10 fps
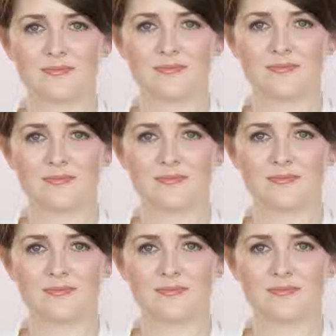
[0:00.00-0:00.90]

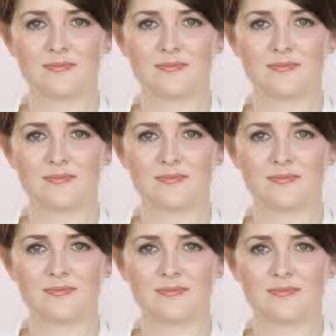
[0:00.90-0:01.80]

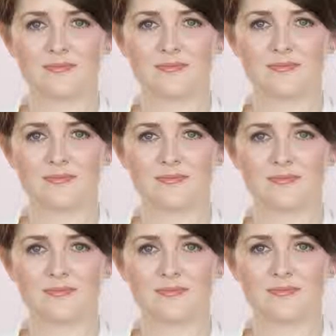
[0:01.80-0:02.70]

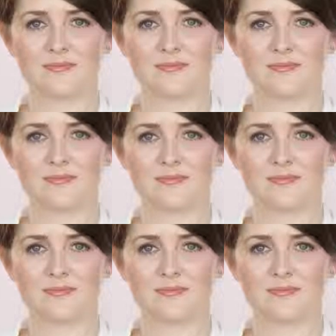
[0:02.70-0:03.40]
(no lip movement)